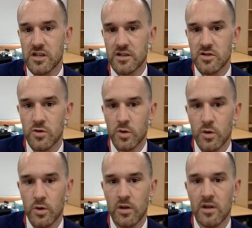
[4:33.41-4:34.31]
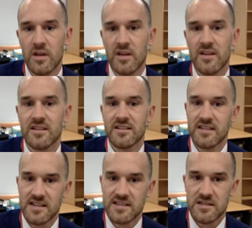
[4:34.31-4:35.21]
control,
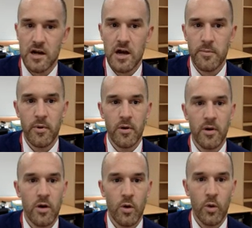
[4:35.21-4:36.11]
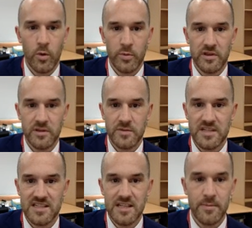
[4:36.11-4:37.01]
desktop, or put them to
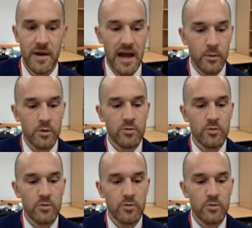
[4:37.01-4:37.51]
sleep. I would